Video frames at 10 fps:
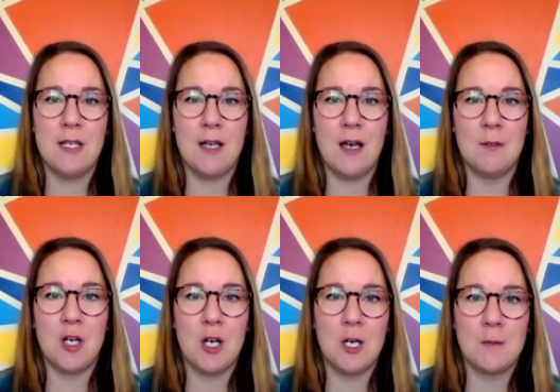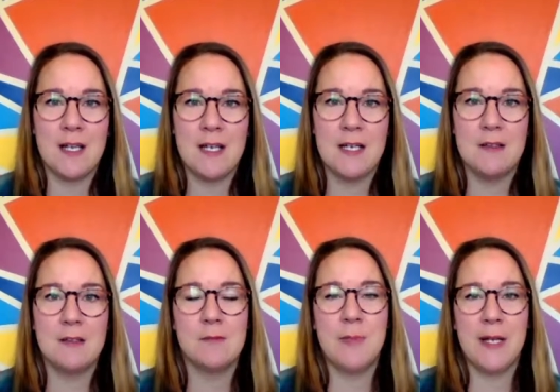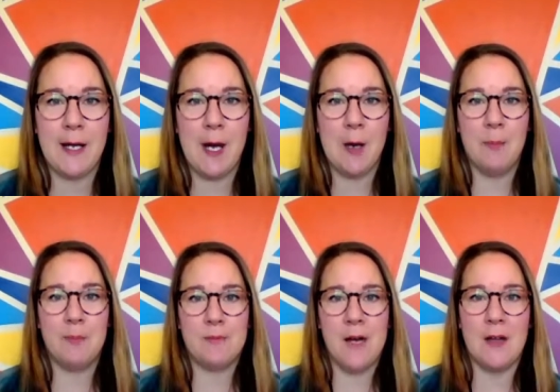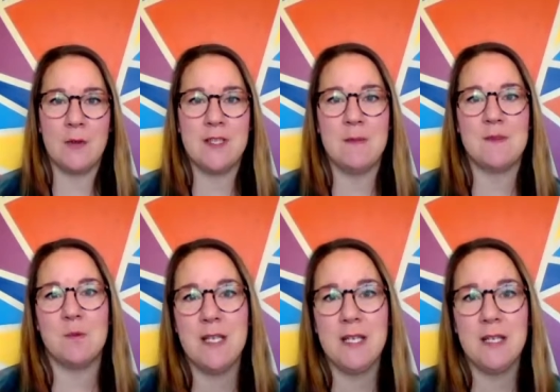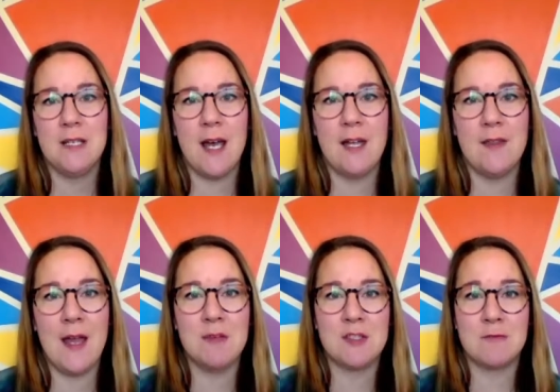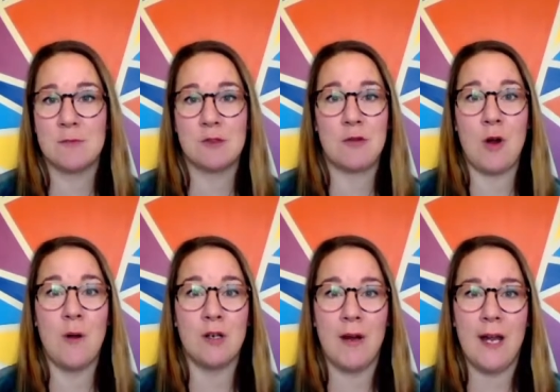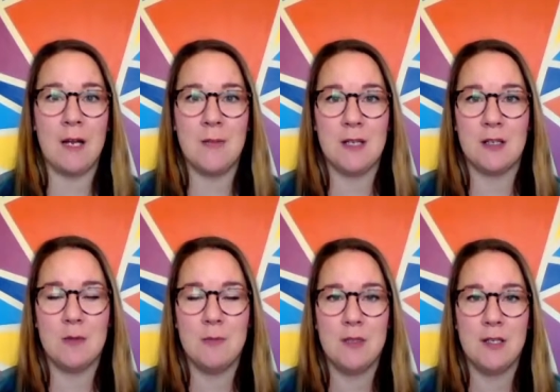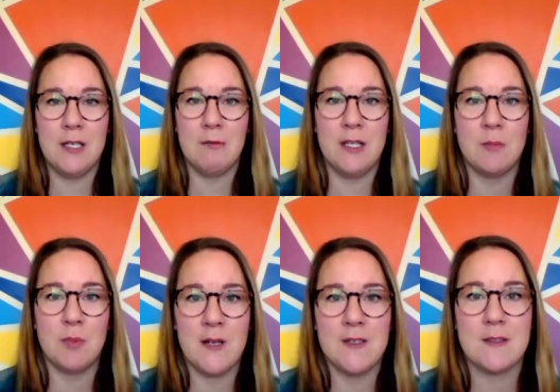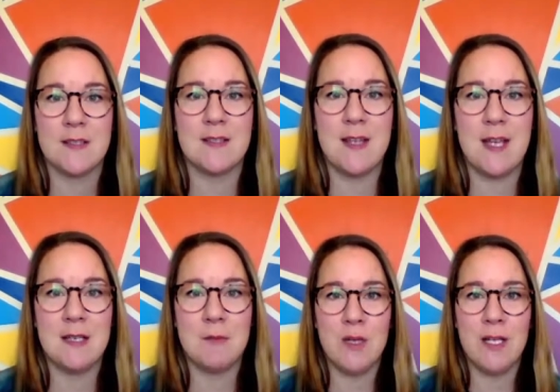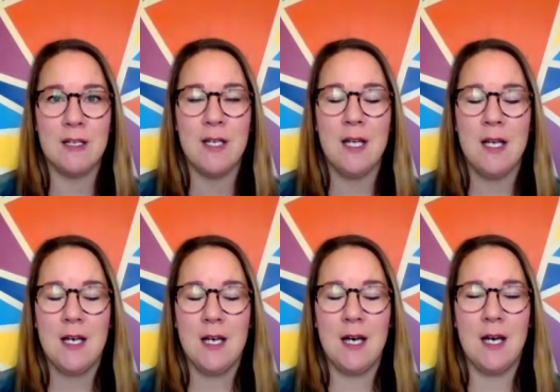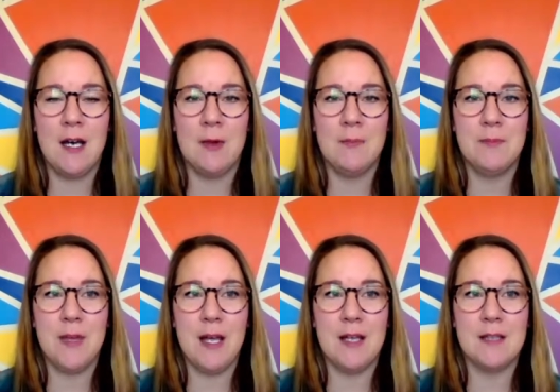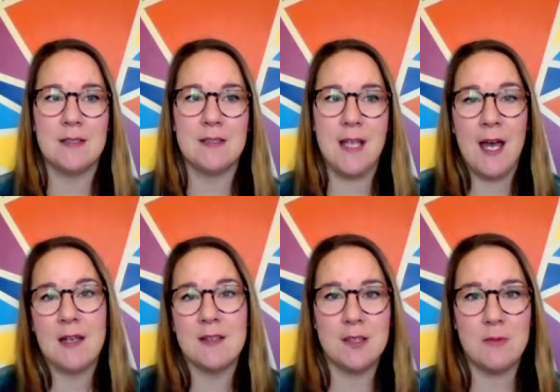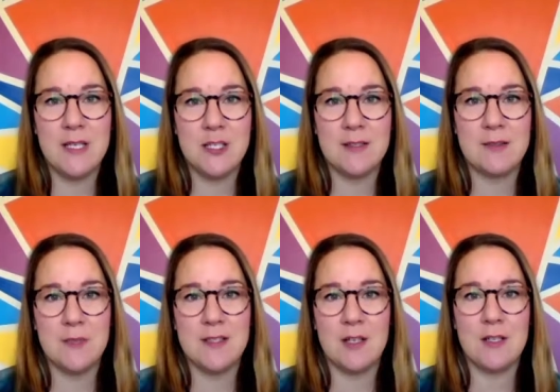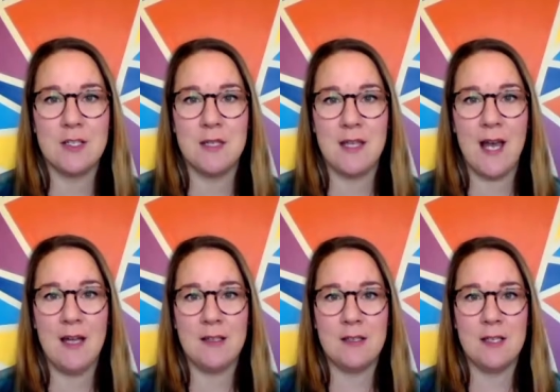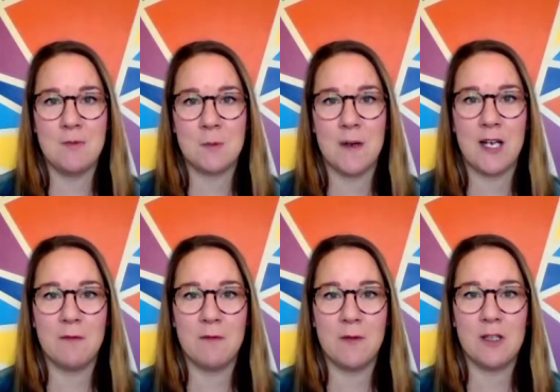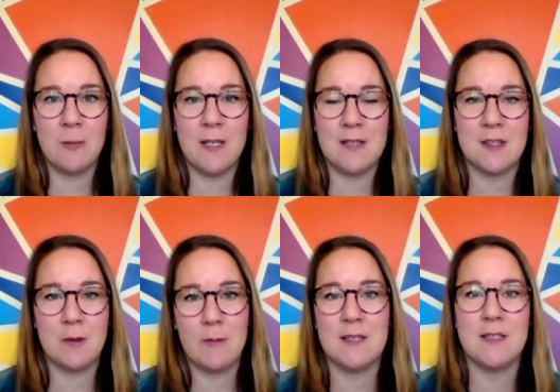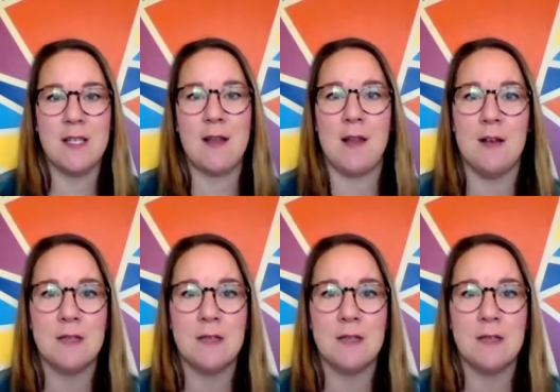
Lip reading: curbside pickup 3 times a week, and that was going great. I mean, the community really embraced us at that point. And yeah, so we started doing that, and it was working for a little bit until we went into yellow.